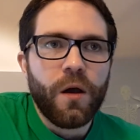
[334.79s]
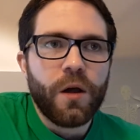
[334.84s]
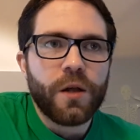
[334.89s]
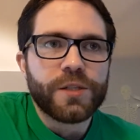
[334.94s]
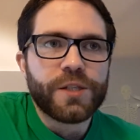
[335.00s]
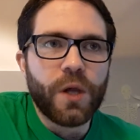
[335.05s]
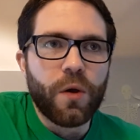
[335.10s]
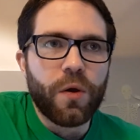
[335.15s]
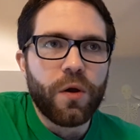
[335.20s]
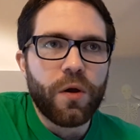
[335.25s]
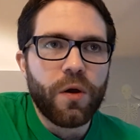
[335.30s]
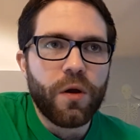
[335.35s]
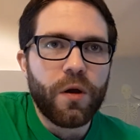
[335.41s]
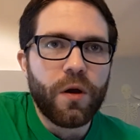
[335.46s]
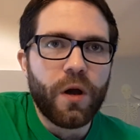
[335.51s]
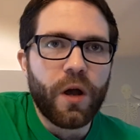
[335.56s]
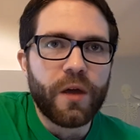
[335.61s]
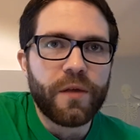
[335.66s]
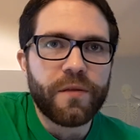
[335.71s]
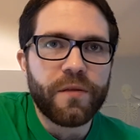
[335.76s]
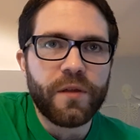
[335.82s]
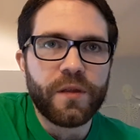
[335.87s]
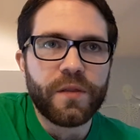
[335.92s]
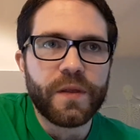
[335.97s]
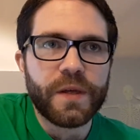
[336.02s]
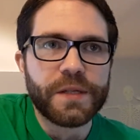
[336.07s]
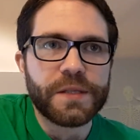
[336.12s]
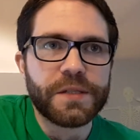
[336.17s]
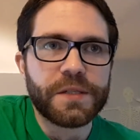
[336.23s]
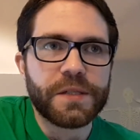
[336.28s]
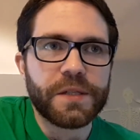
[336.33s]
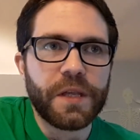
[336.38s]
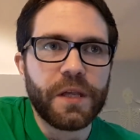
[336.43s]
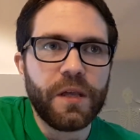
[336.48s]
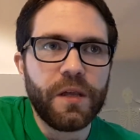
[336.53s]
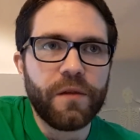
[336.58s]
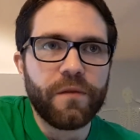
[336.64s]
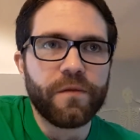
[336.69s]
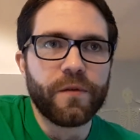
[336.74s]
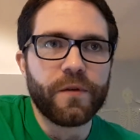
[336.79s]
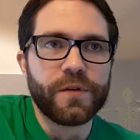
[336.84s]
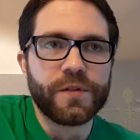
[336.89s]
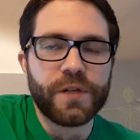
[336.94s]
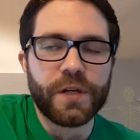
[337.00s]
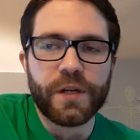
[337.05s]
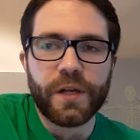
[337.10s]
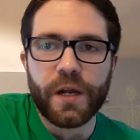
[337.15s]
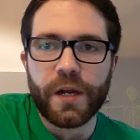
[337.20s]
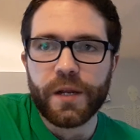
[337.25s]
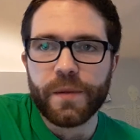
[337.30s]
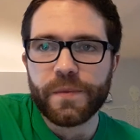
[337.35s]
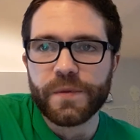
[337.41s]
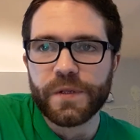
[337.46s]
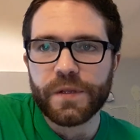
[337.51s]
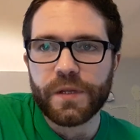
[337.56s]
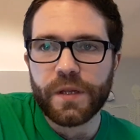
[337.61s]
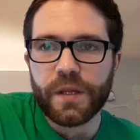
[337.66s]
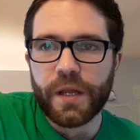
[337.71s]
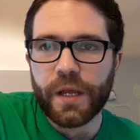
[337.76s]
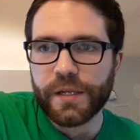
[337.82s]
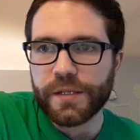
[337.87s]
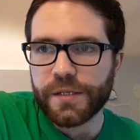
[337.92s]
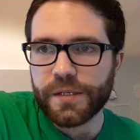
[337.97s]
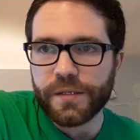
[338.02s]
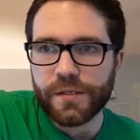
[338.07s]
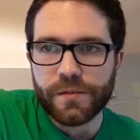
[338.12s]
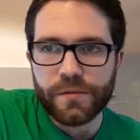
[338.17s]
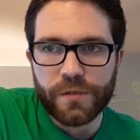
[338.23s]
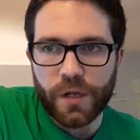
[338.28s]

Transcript: So I think that's it for agenda items and the lesson.